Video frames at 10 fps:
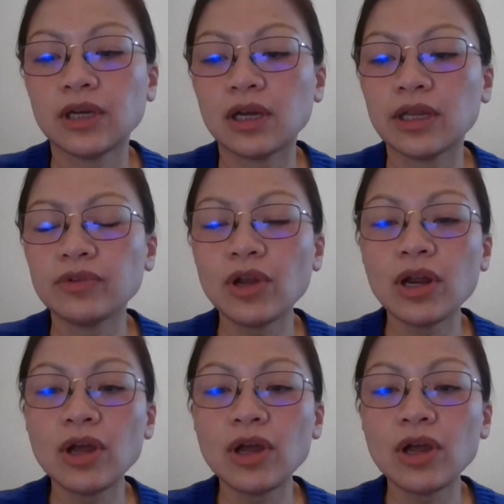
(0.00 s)
If
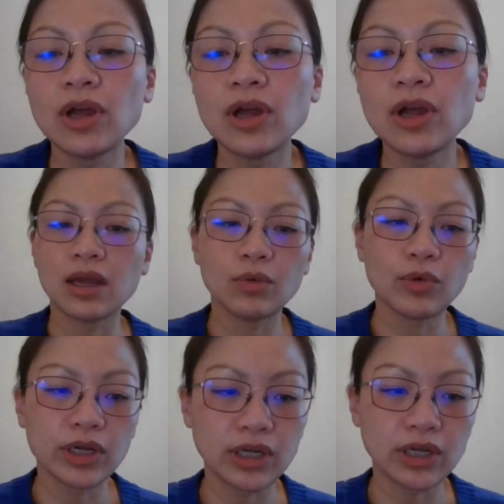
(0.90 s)
not, I think
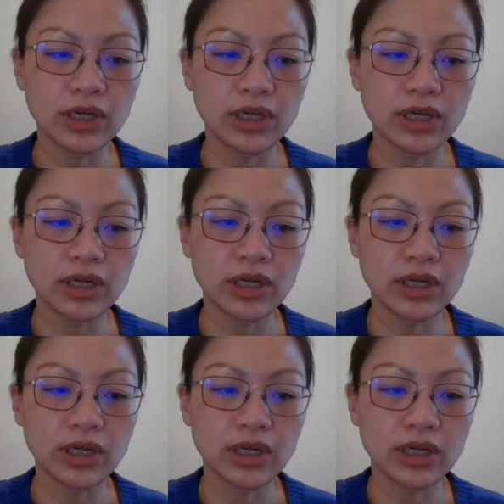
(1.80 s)
we're done.